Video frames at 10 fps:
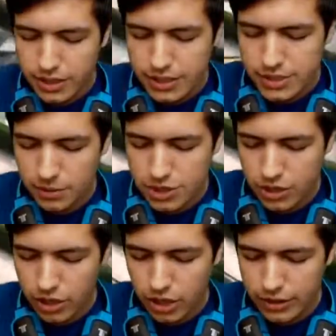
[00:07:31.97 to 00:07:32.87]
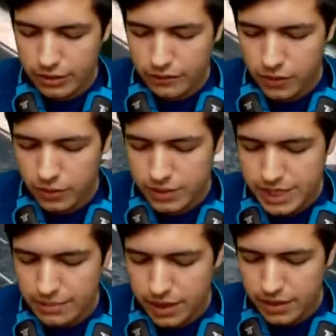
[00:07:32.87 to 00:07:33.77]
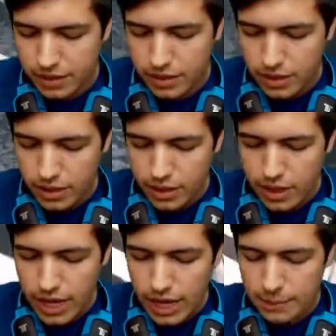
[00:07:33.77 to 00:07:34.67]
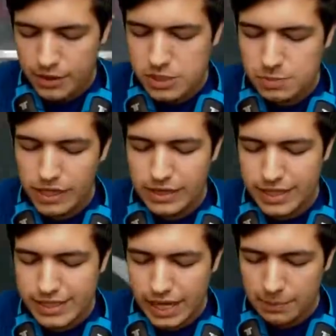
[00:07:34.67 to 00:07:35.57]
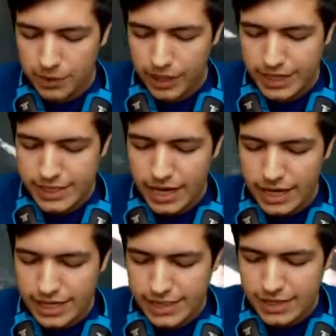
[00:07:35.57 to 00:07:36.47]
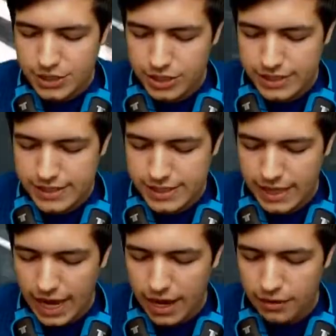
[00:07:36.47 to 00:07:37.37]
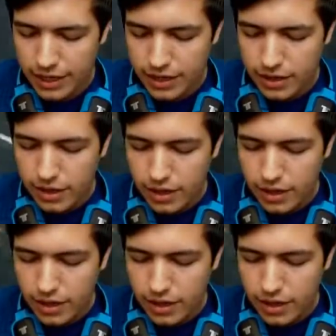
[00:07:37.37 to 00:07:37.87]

There's so much going on, I don't even know what's happening. But the speed that this game plays at is actually scary.